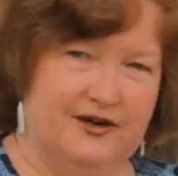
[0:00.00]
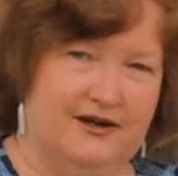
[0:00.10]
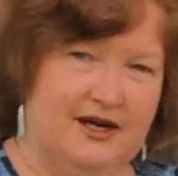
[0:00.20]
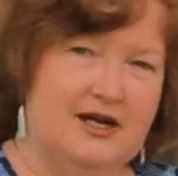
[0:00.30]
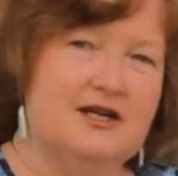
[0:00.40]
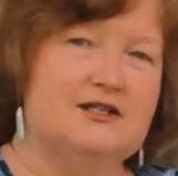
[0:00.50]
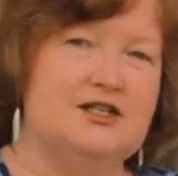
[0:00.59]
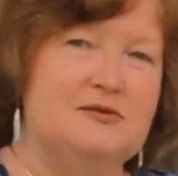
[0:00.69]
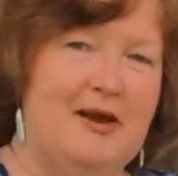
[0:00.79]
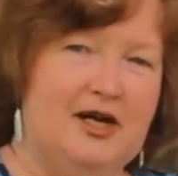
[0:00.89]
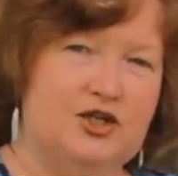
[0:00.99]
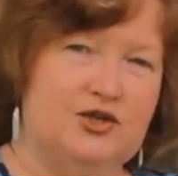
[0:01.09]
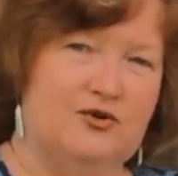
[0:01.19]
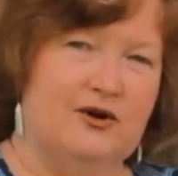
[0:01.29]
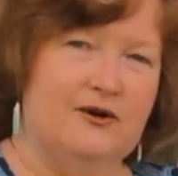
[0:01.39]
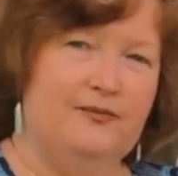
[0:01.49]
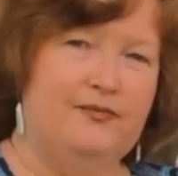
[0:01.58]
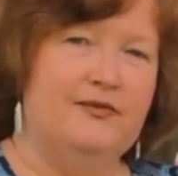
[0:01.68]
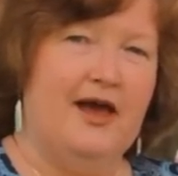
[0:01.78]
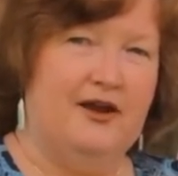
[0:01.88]
here. Just make sure
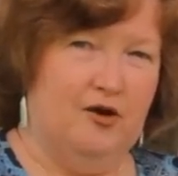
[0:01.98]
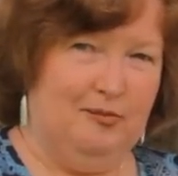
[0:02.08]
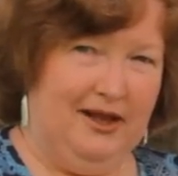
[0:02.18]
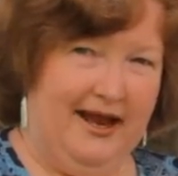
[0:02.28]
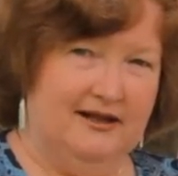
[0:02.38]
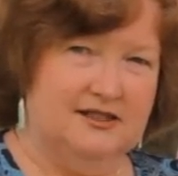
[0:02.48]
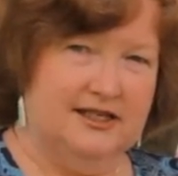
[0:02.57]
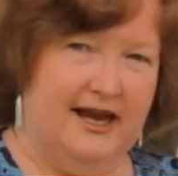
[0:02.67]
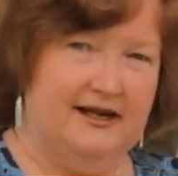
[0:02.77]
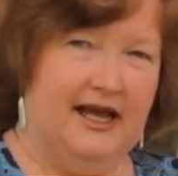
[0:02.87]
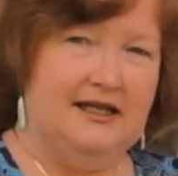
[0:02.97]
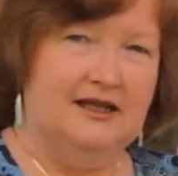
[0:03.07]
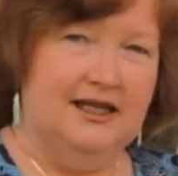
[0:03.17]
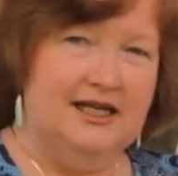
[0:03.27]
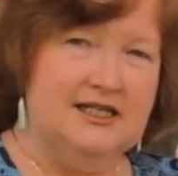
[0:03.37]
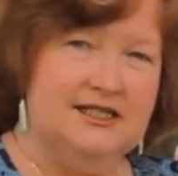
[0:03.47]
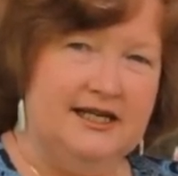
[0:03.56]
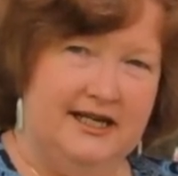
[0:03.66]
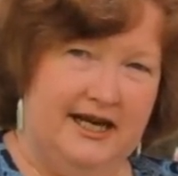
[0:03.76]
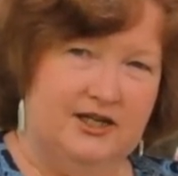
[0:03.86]
that your plants get at least
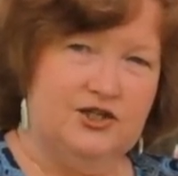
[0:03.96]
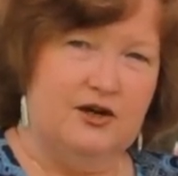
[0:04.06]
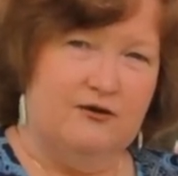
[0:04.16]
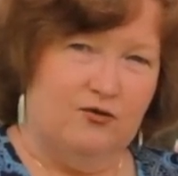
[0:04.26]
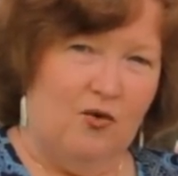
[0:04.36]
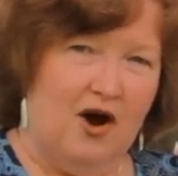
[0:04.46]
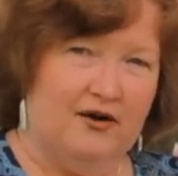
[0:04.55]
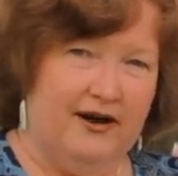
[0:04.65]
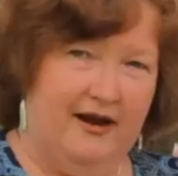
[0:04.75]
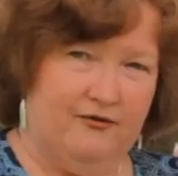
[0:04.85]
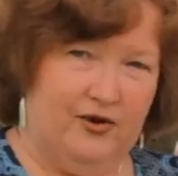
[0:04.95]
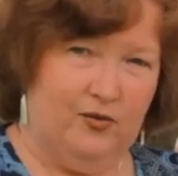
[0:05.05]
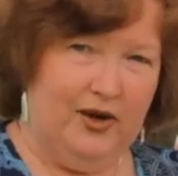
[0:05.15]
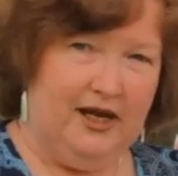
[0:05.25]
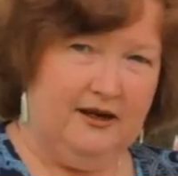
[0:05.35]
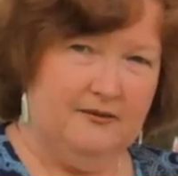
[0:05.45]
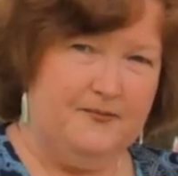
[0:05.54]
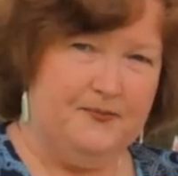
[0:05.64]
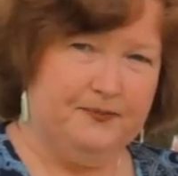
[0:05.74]
an inch of water every week.